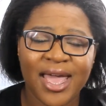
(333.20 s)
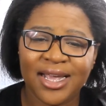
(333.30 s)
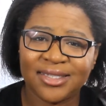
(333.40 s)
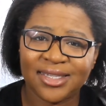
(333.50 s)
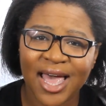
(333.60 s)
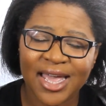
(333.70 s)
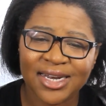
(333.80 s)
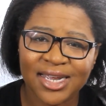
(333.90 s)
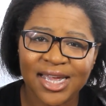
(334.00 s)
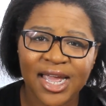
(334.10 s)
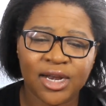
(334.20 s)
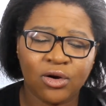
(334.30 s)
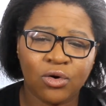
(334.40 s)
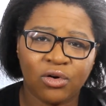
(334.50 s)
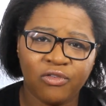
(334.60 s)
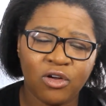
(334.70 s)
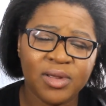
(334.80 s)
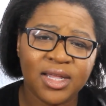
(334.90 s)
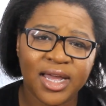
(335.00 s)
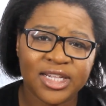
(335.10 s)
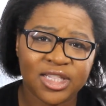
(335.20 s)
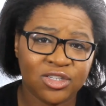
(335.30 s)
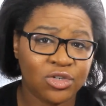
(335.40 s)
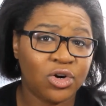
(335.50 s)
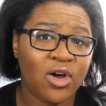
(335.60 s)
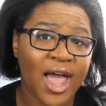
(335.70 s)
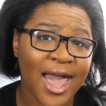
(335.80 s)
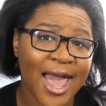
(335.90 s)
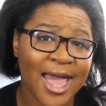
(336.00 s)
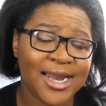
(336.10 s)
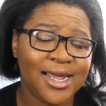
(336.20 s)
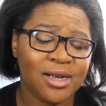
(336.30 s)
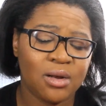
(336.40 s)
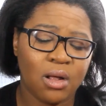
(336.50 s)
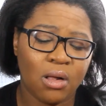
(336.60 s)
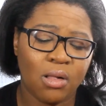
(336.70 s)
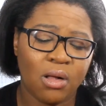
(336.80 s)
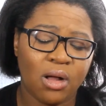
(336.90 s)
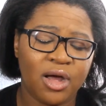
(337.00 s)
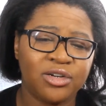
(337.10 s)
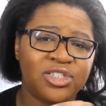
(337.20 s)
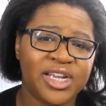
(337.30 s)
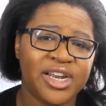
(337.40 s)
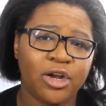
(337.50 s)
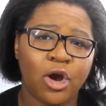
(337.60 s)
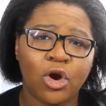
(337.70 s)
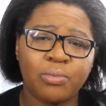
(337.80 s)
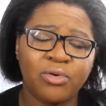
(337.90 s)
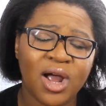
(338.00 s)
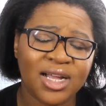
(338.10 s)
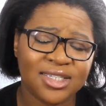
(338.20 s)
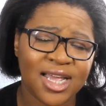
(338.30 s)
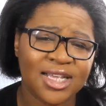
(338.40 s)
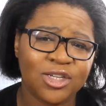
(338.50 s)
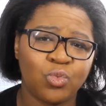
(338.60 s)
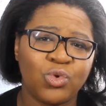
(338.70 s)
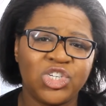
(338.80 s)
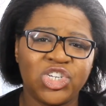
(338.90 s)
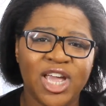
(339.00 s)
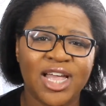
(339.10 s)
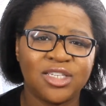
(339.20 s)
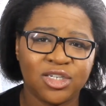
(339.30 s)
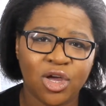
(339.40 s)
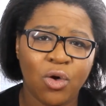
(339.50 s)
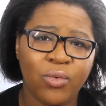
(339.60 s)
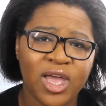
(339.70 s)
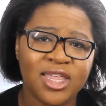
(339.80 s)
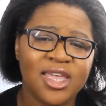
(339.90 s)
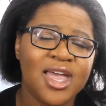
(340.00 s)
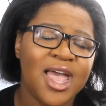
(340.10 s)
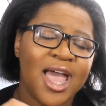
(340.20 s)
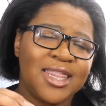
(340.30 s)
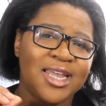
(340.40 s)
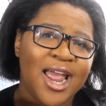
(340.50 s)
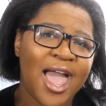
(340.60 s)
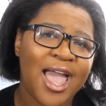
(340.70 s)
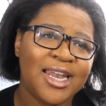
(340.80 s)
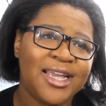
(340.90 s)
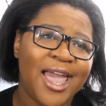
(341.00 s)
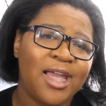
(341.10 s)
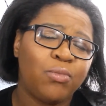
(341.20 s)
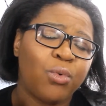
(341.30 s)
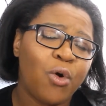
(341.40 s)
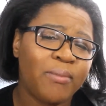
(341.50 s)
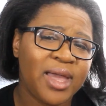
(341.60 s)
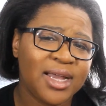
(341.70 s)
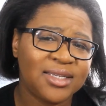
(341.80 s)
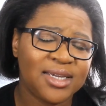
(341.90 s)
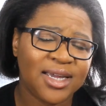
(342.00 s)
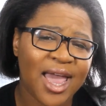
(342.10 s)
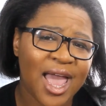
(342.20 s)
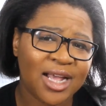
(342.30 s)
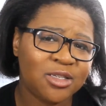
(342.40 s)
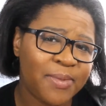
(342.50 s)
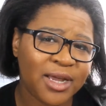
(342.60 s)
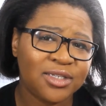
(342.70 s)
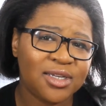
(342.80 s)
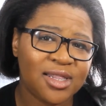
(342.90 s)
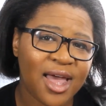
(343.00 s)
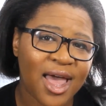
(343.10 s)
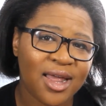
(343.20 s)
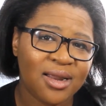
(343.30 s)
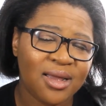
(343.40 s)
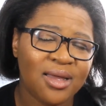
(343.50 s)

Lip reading: anxiety and agoraphobia like this girl had, and understanding her process and what she had to go with, and then adding a romantic aspect to that